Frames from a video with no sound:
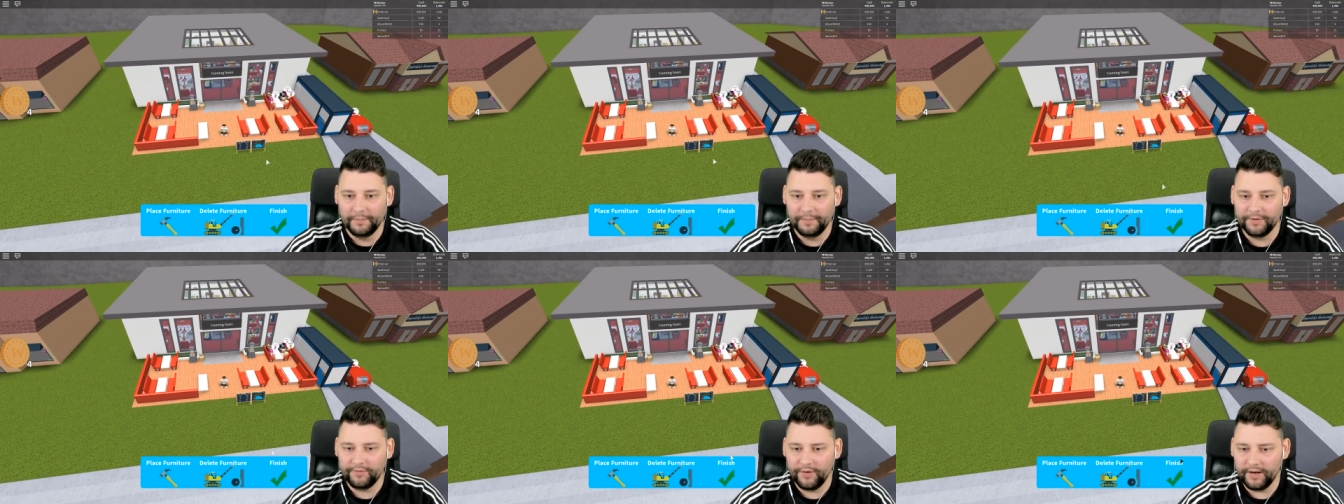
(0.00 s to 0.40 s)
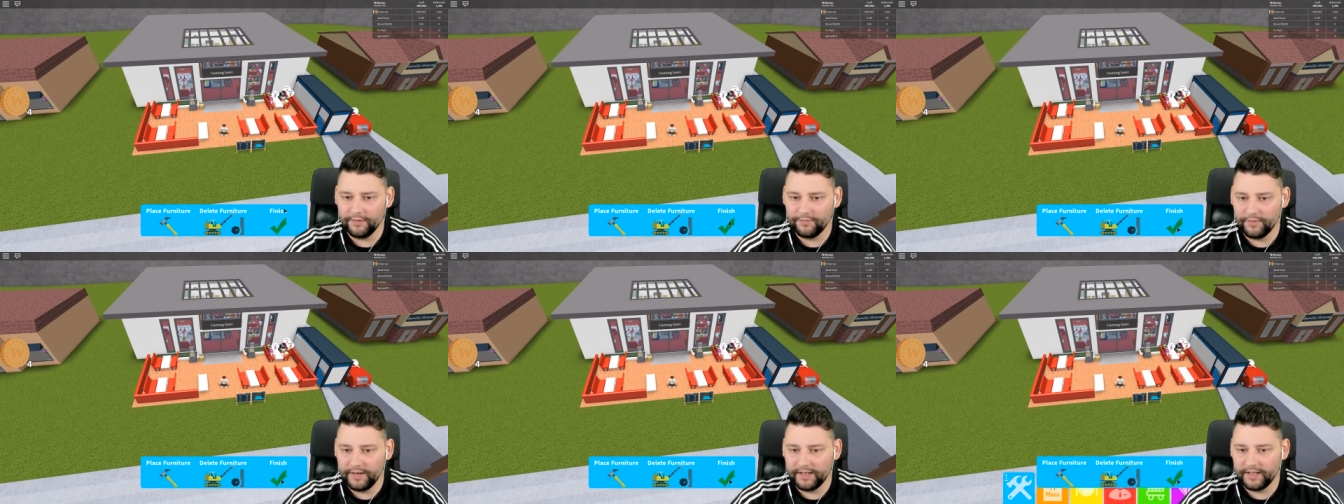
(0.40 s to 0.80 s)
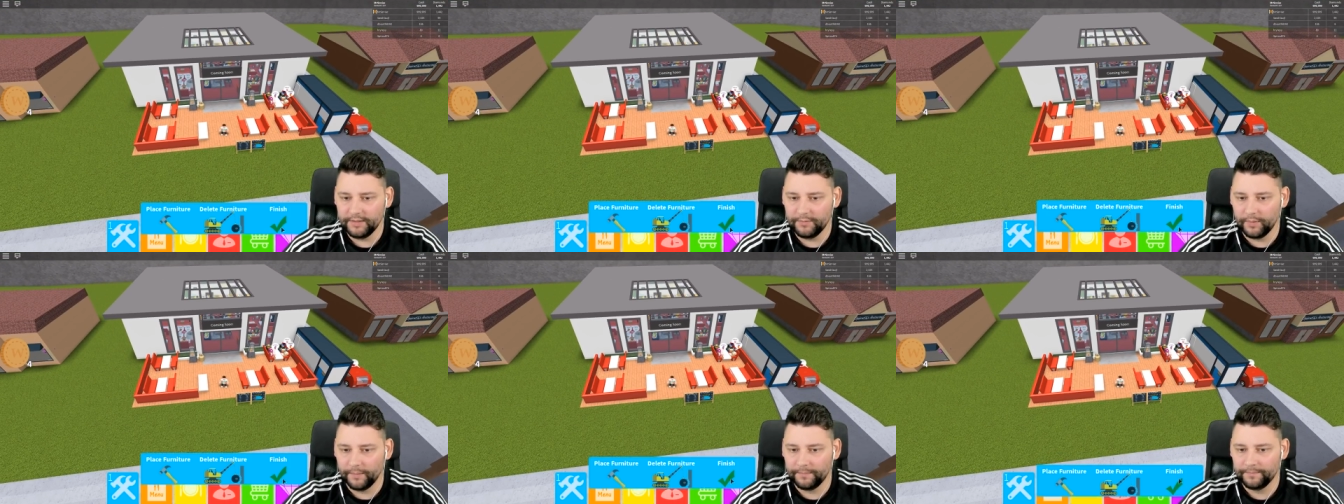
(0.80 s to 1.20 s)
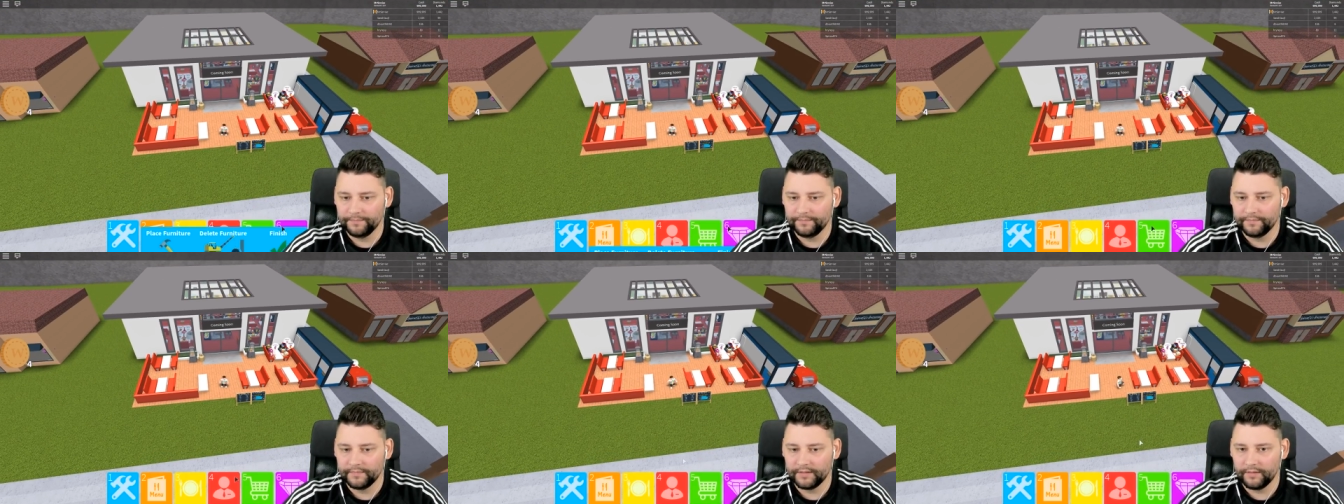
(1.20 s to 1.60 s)
And we're creating a really good one.
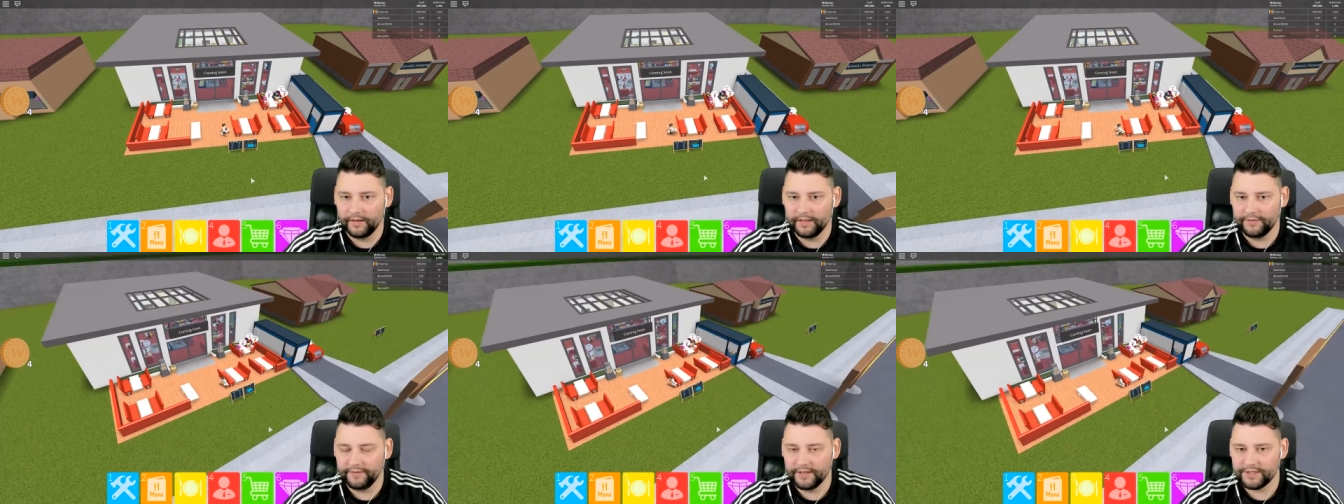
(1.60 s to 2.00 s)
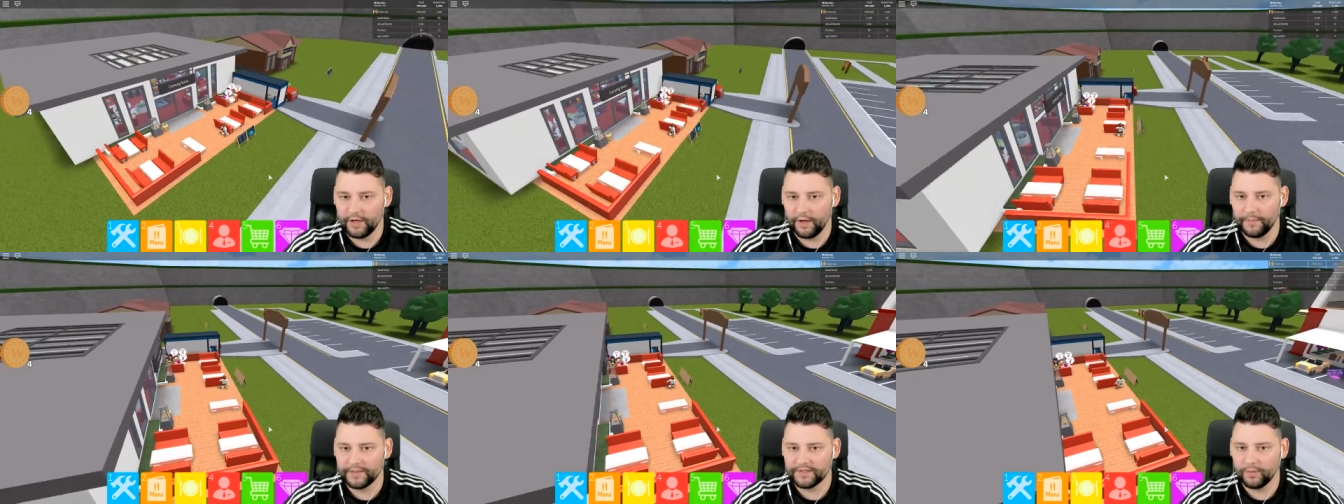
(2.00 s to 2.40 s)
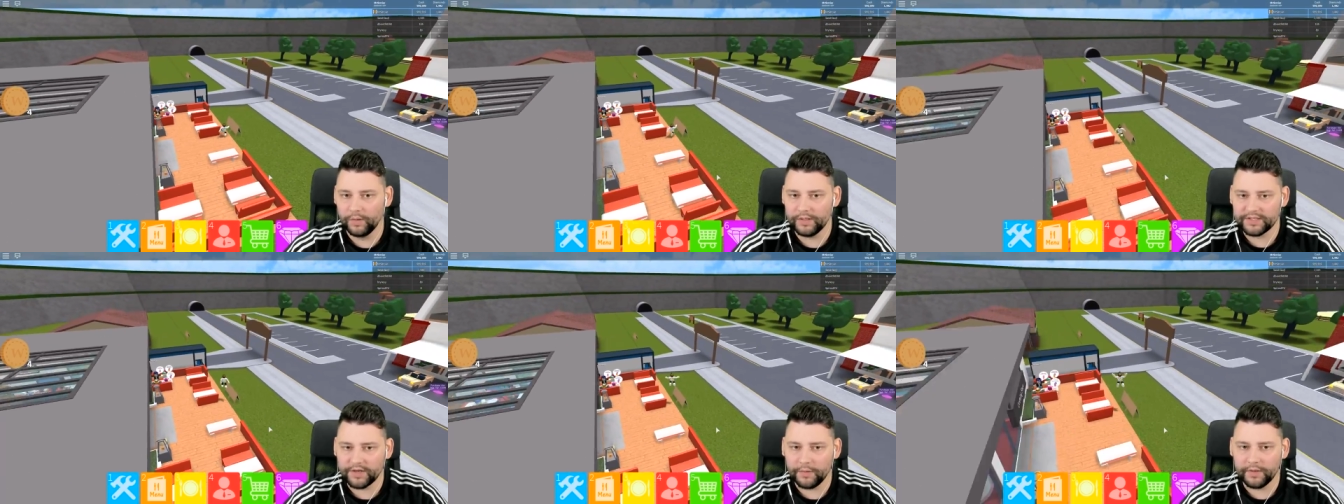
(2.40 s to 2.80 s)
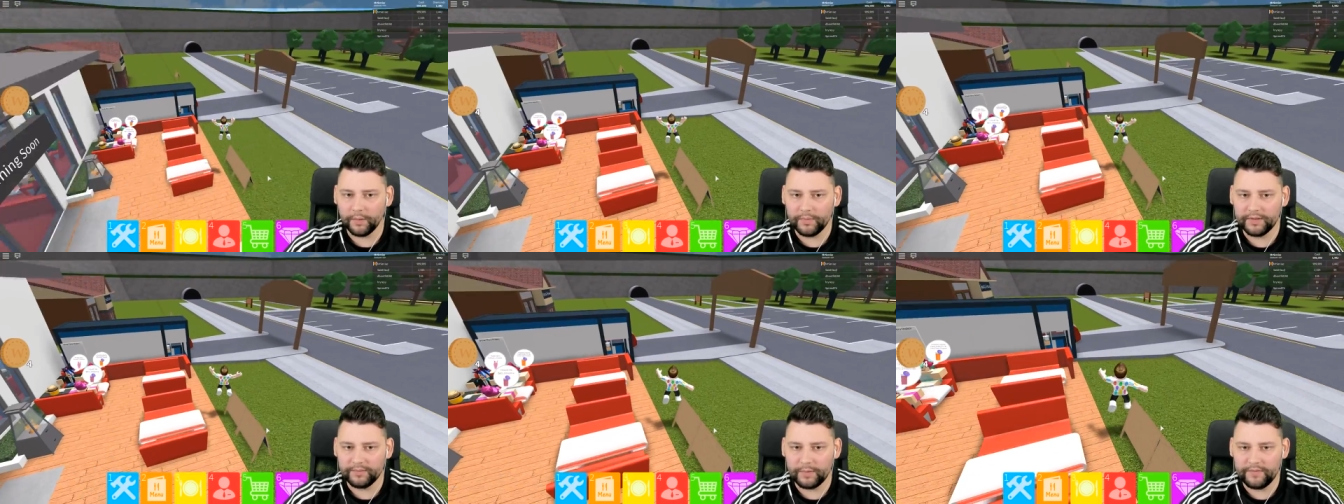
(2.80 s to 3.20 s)
All right, let's finish that up then. So what's going
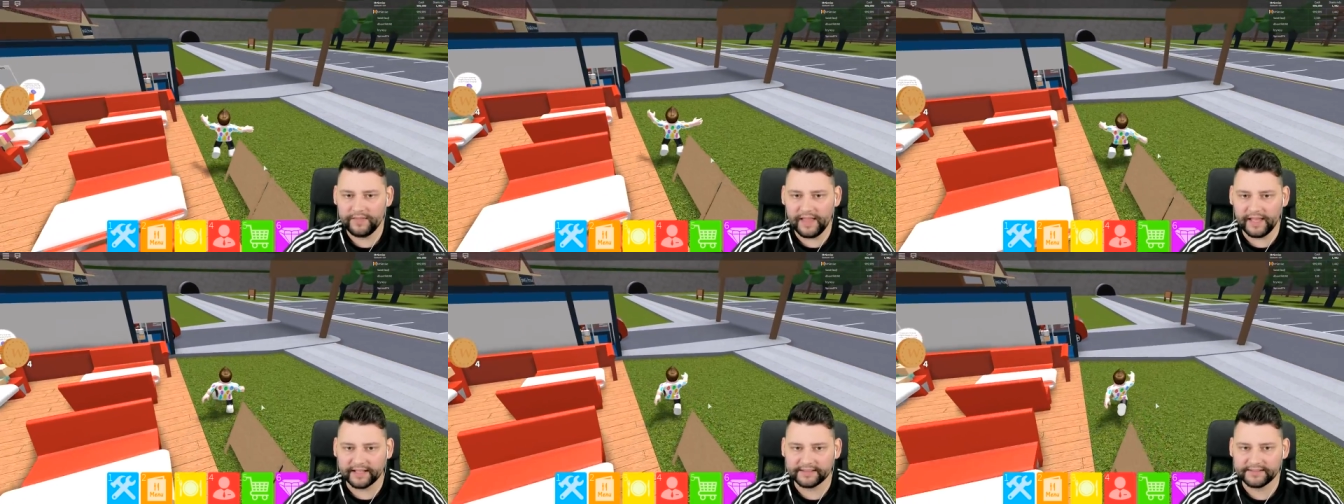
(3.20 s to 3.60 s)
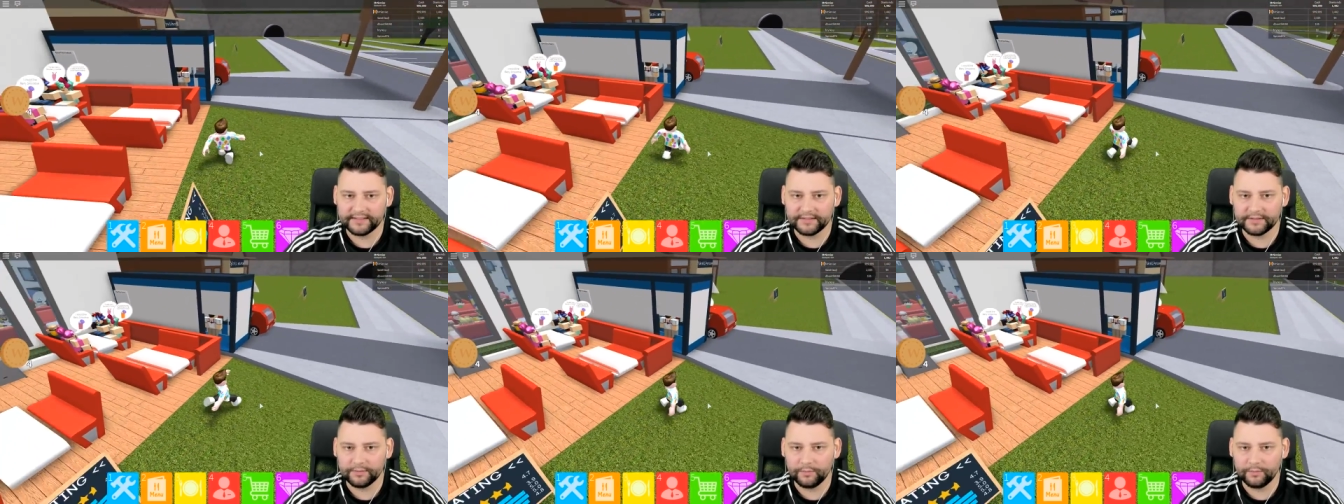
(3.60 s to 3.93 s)
on with, with this?